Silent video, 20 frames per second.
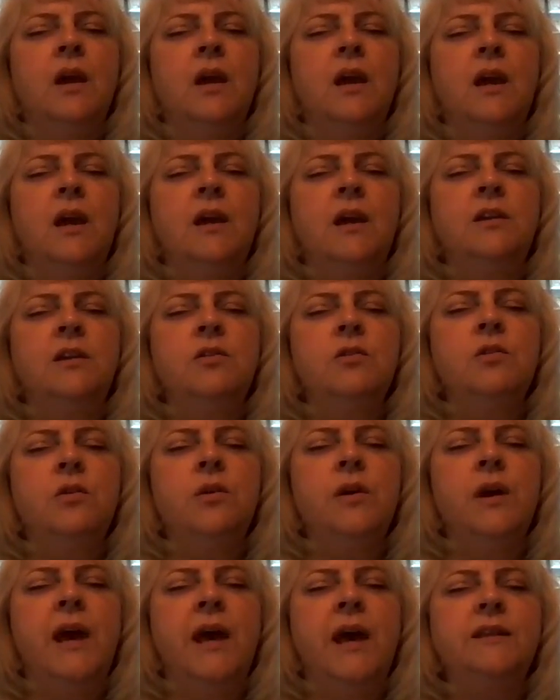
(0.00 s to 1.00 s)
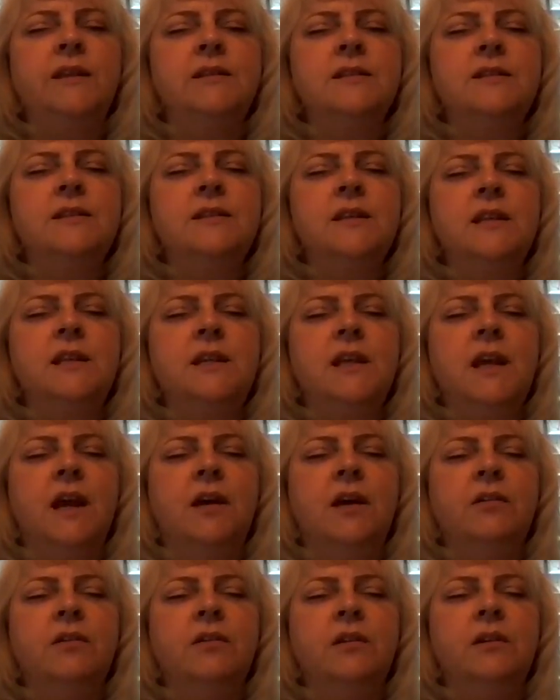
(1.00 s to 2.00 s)
And you go ahead and sit
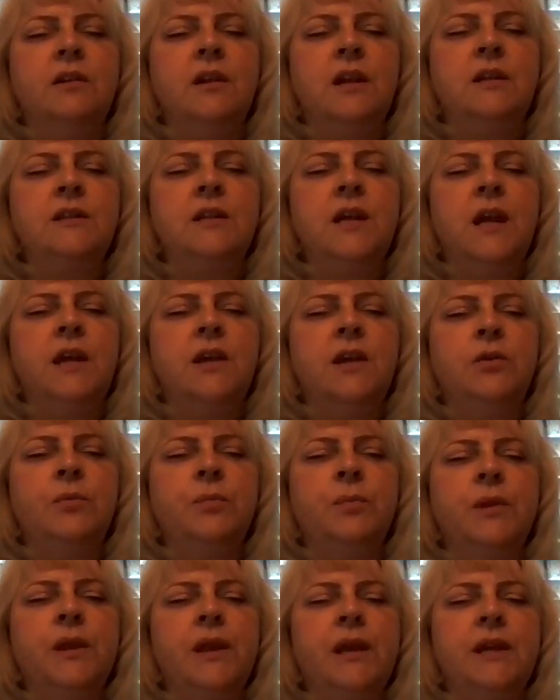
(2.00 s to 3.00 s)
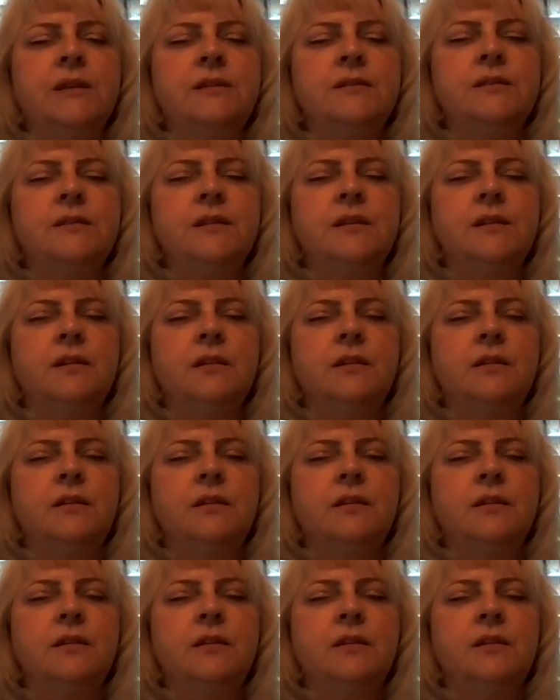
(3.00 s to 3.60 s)
down and take your place.